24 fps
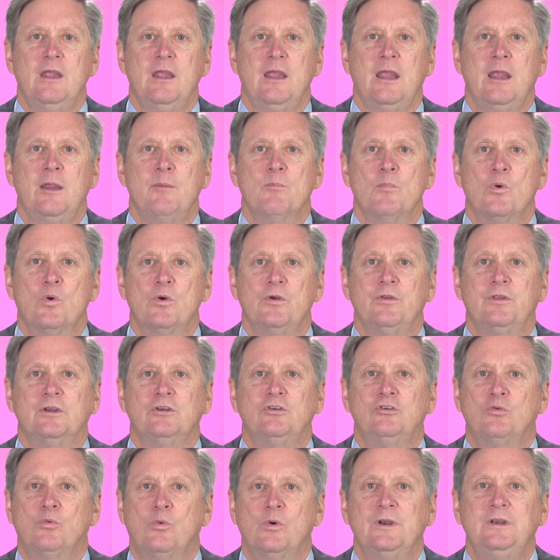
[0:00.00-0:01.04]
and more than
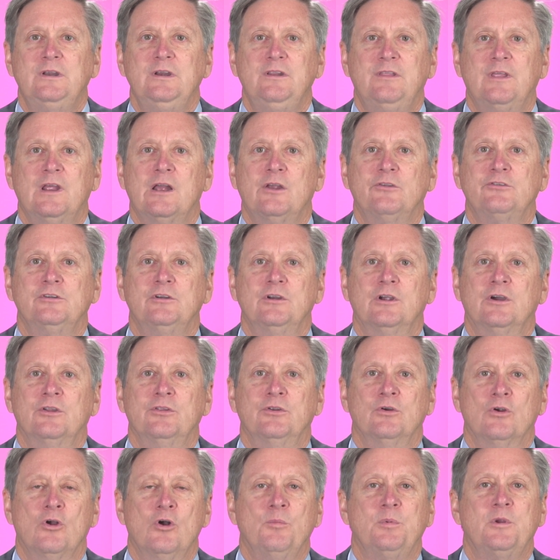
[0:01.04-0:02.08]
20,000
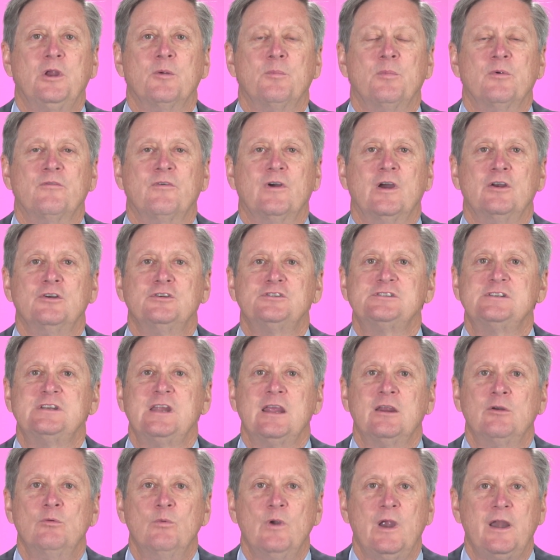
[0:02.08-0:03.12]
other home care providers
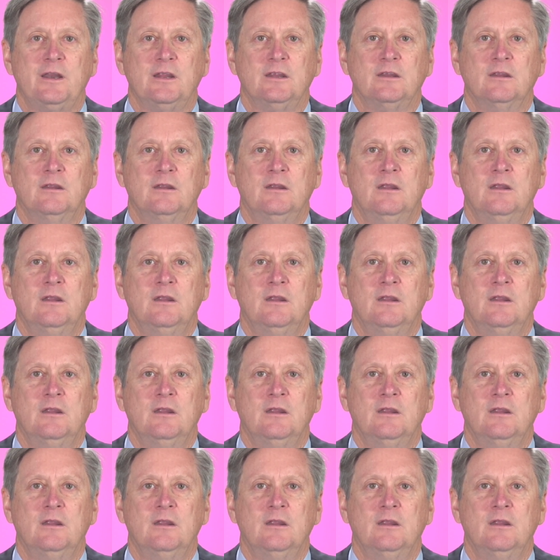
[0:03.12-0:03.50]
stand ready